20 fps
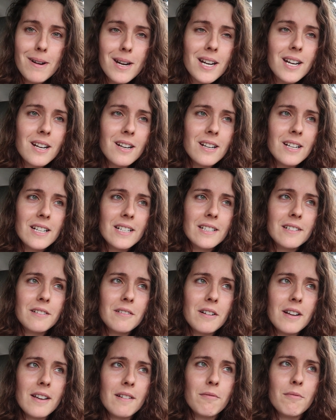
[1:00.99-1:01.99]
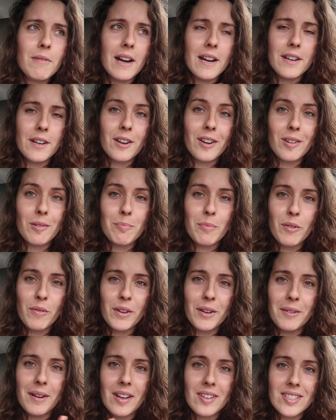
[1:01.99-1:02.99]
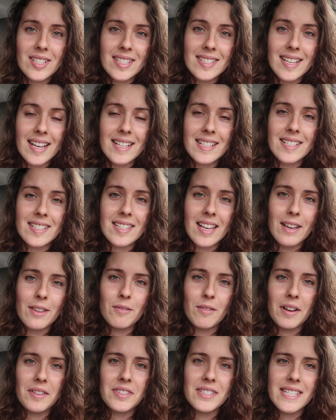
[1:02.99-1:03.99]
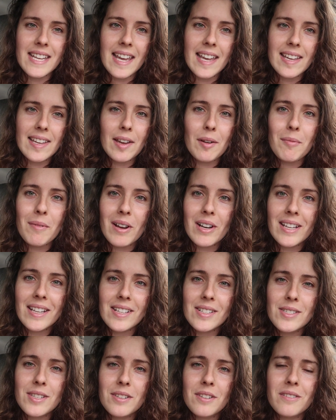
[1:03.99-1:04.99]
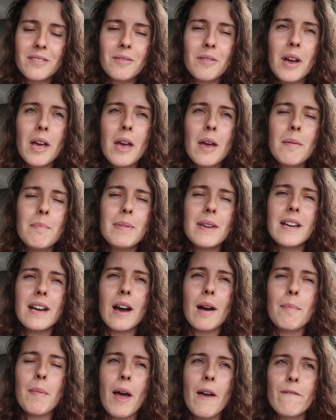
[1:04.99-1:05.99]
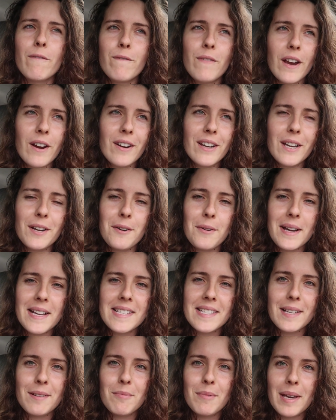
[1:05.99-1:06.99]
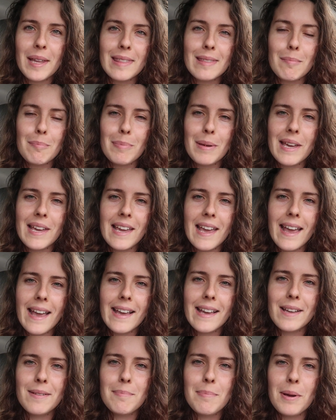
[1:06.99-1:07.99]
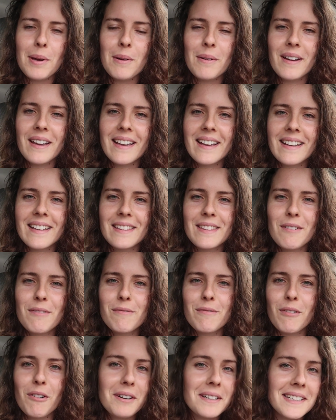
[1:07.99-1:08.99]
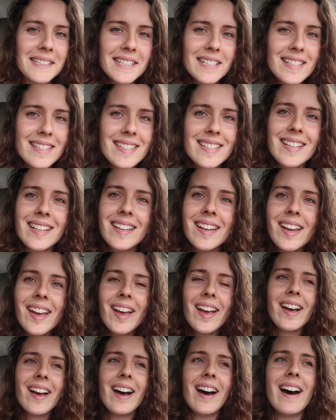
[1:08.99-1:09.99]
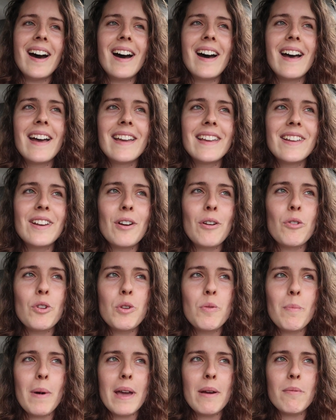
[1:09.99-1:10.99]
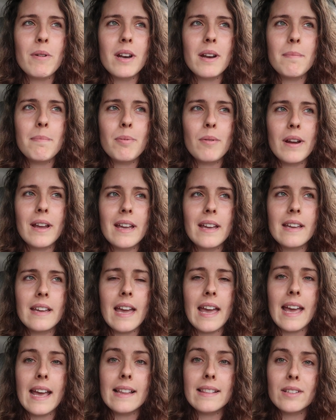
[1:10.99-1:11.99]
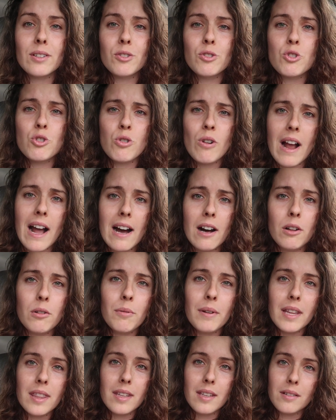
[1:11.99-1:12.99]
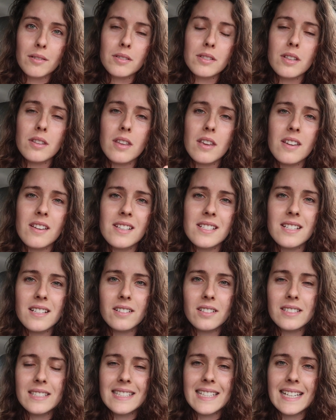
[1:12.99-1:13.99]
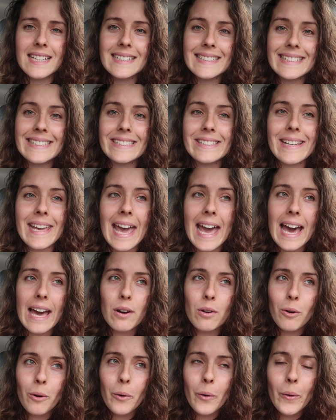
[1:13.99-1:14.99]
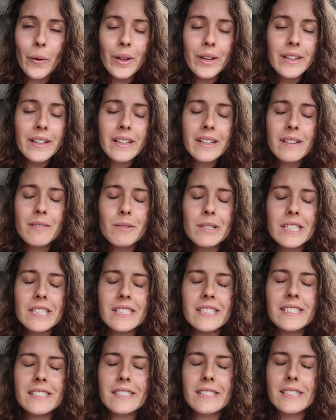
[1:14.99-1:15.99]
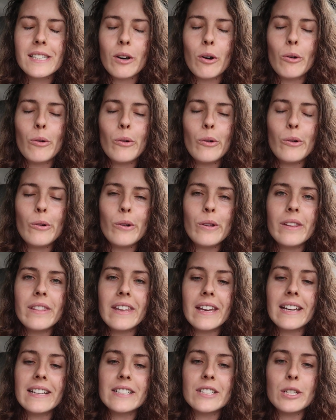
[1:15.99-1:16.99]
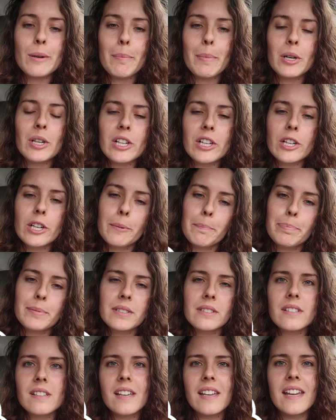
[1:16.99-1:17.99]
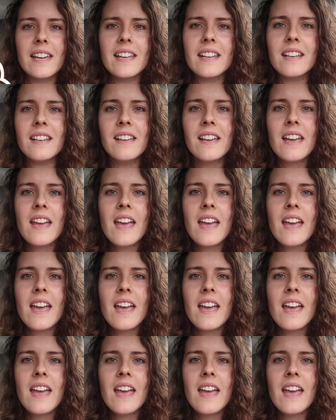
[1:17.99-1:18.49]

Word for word: work crew where you're moving around to site to site throughout the day, get ready to become very acquainted with peeing and pooing in the forest. Uh, you know, you might wanna bring a little trowel with you so that you can dig a little cat hole, which is the hole that you put your in